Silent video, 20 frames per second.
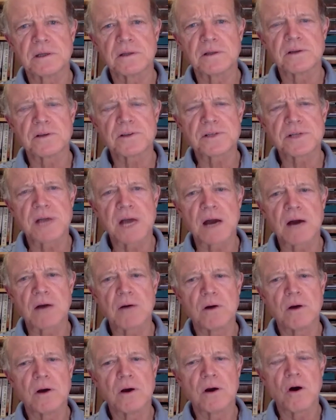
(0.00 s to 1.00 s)
There's
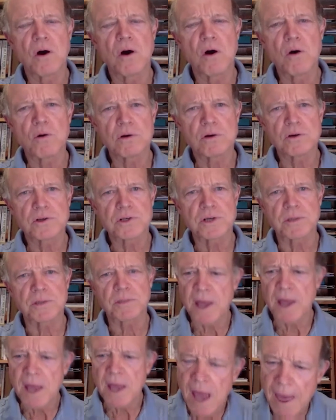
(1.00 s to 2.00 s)
now ownership.
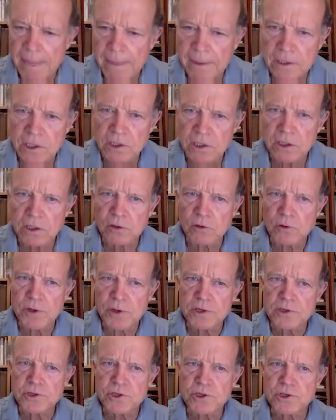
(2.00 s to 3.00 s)
And the little
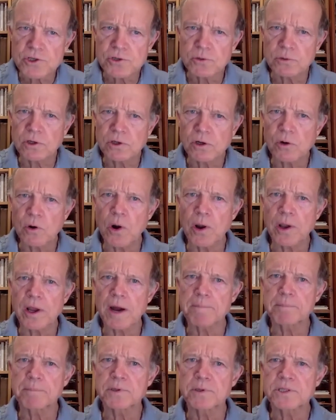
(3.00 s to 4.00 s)
green shoot growing
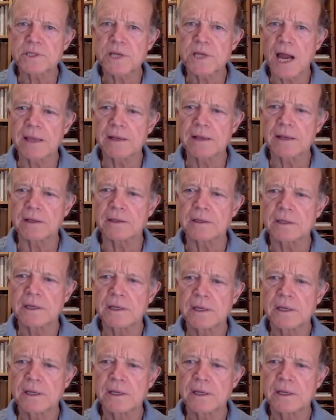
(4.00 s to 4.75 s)
up beside it